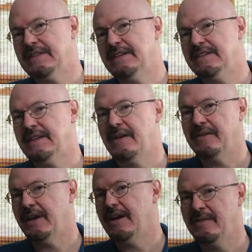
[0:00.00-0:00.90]
things out
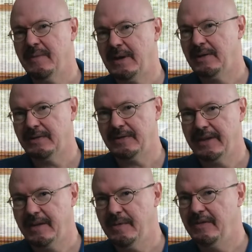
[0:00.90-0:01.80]
and kind of made a little
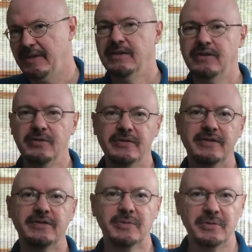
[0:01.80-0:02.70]
game of it, used
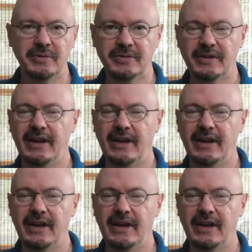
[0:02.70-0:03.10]
the tools,